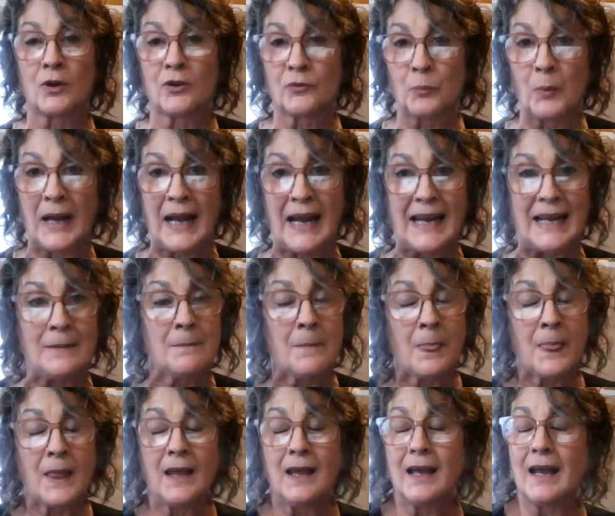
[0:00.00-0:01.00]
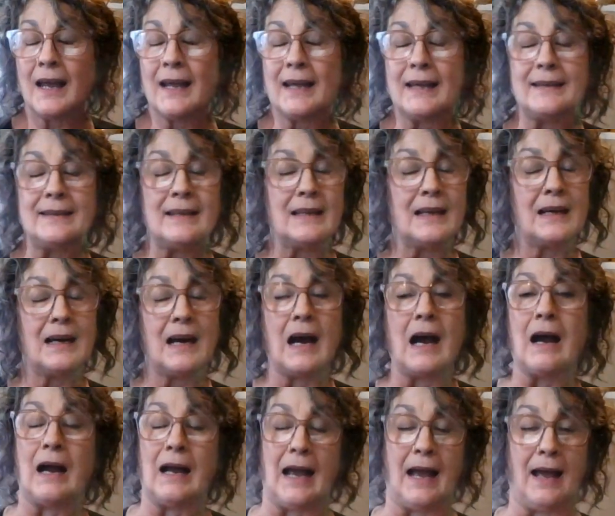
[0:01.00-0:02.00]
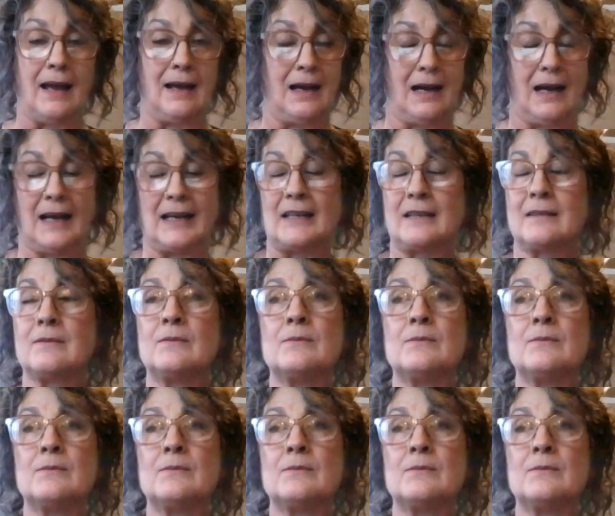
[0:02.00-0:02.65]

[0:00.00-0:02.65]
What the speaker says: worst way. And I